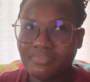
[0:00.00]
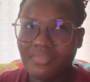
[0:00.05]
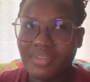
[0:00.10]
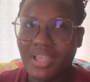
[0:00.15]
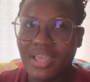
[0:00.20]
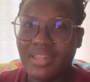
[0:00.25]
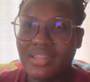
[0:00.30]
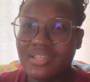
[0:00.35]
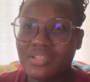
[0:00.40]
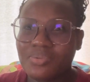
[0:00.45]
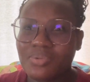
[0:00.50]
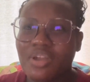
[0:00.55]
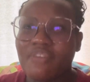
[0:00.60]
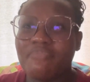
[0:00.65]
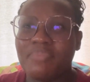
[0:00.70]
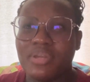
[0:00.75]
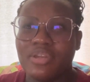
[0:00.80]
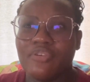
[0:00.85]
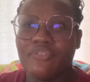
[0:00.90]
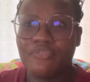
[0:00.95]
and this would have
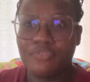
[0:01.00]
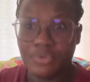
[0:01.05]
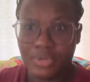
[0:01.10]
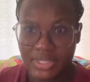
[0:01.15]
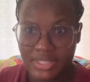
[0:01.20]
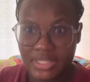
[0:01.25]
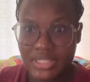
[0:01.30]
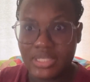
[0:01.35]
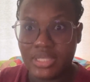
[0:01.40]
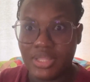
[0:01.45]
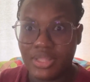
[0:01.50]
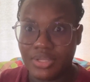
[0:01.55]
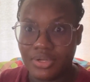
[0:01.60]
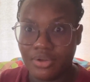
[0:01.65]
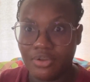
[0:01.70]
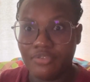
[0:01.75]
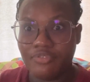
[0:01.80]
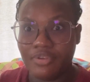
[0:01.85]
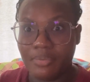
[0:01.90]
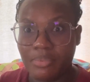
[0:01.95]
been the 14th,
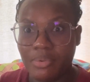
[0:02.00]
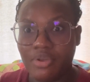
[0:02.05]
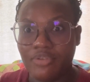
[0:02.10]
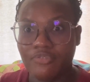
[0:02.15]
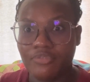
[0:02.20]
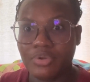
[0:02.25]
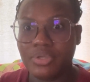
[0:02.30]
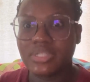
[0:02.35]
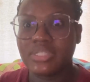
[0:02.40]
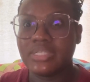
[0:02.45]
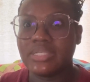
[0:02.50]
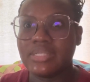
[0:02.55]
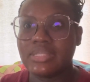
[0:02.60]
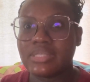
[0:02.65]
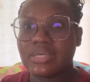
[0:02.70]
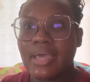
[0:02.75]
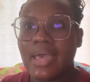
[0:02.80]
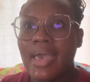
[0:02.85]
now February 14th.